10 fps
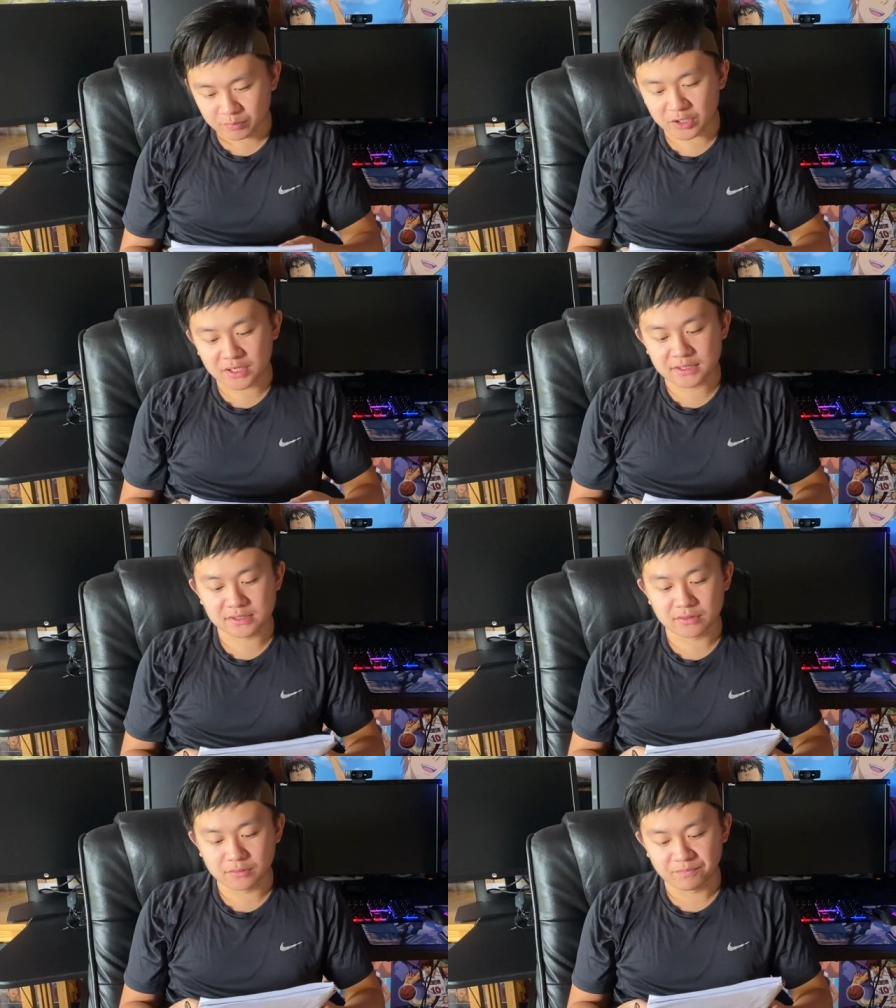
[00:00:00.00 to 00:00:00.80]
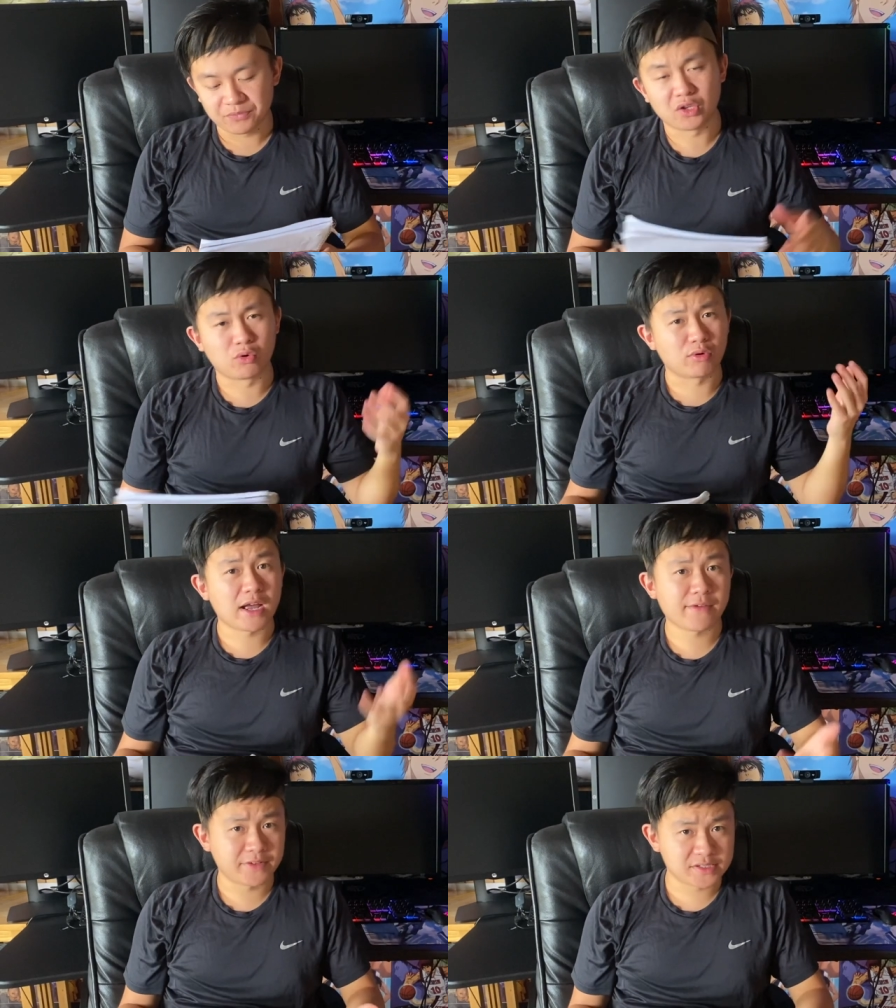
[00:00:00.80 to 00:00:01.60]
but also the
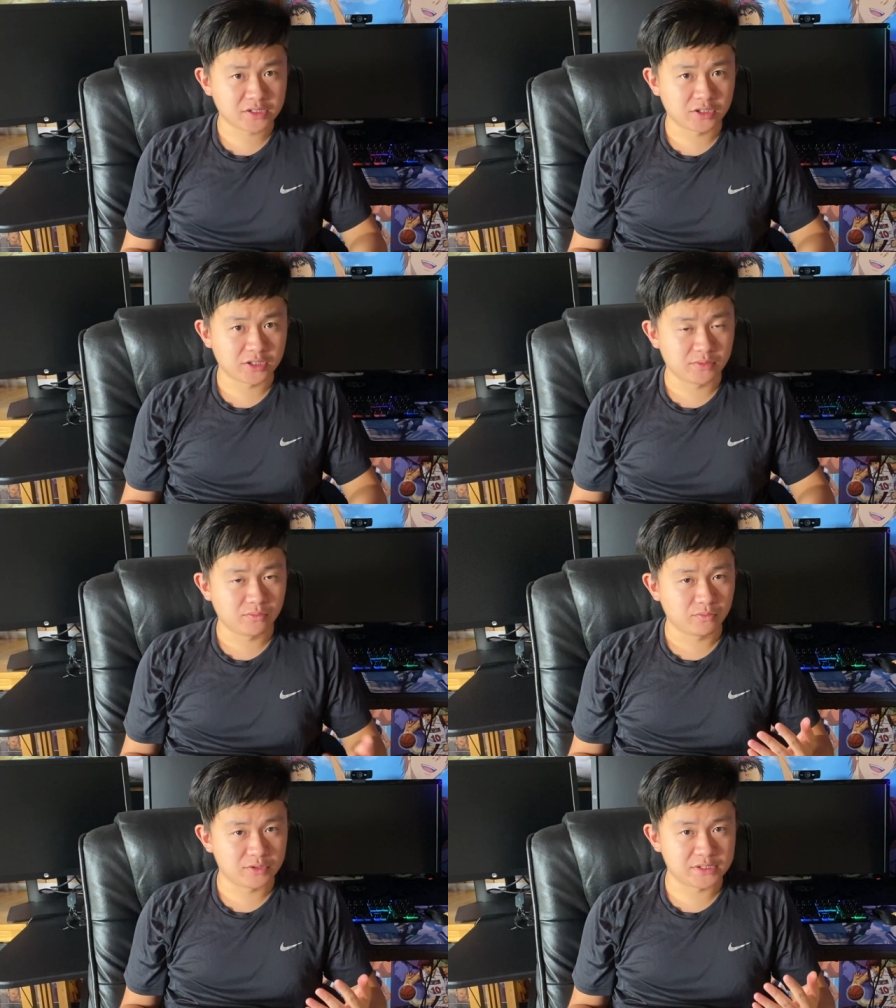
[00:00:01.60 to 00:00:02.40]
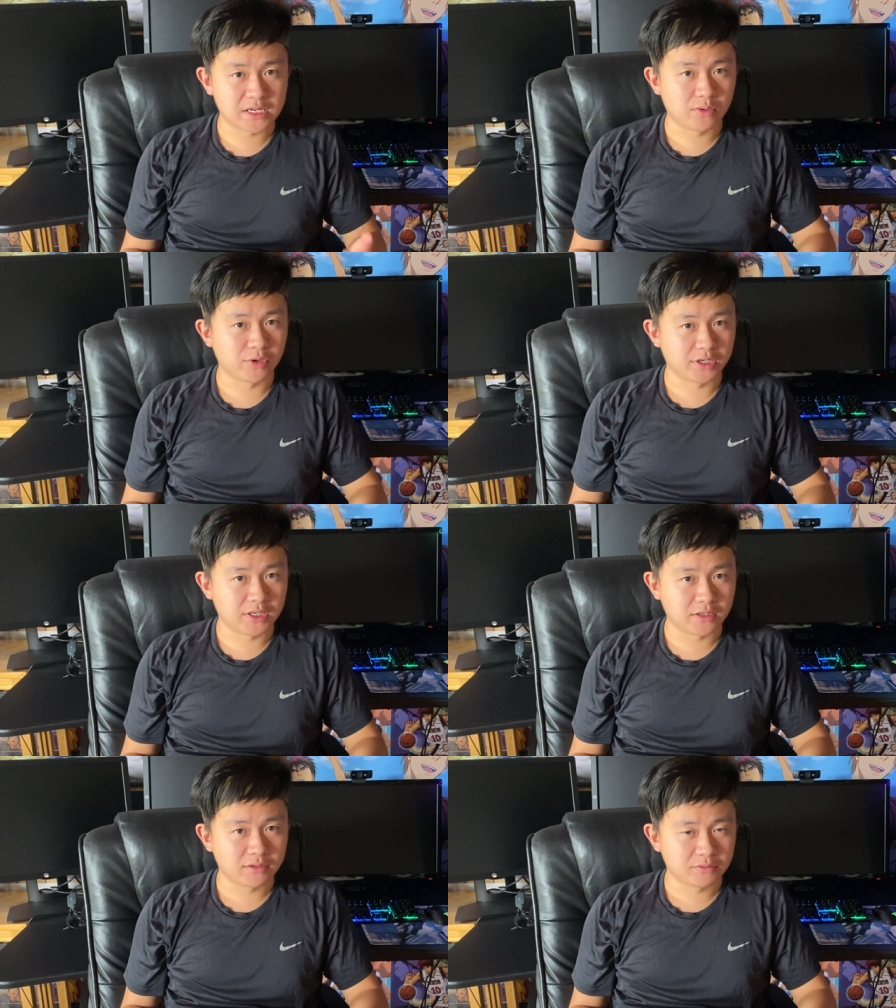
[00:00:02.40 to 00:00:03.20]
graphics card was not working,
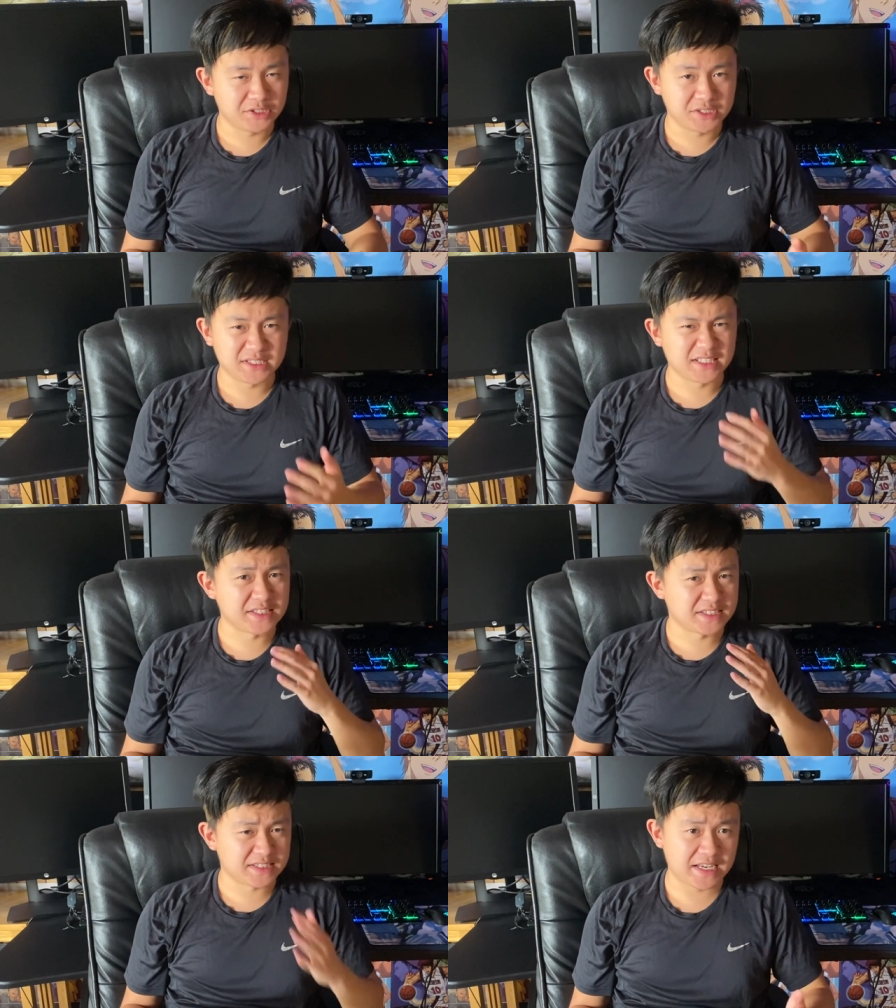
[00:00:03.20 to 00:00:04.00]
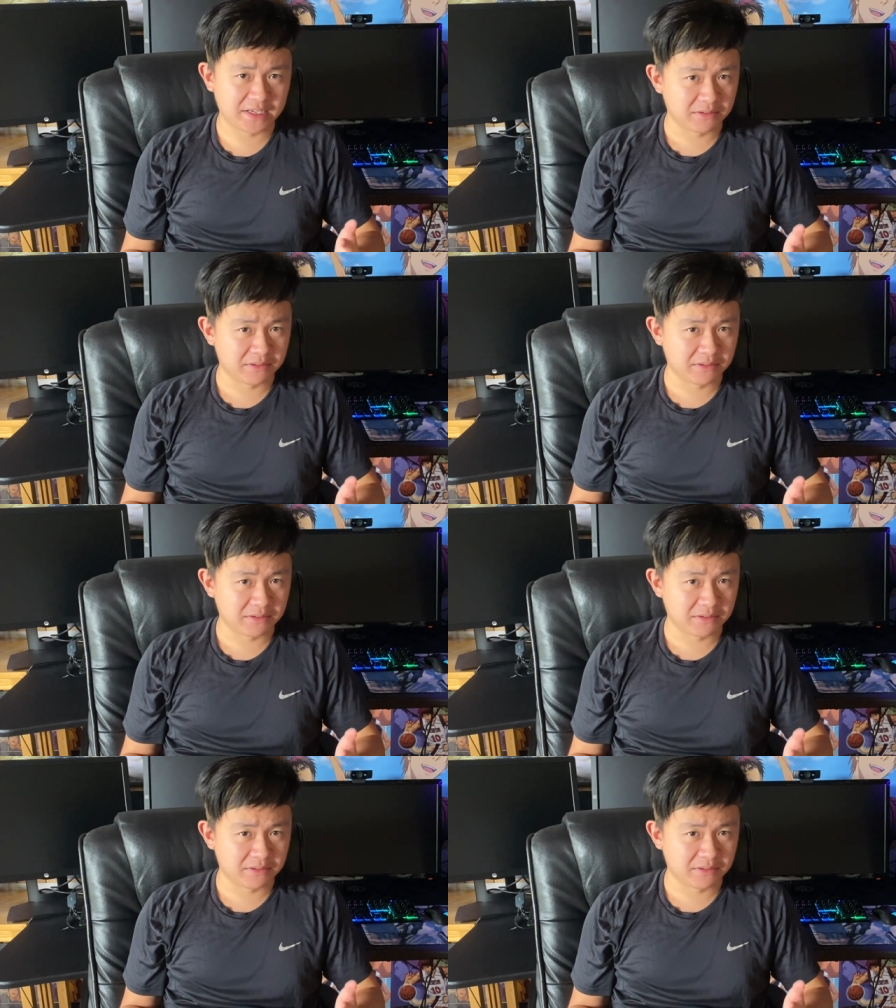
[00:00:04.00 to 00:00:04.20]
which is insane.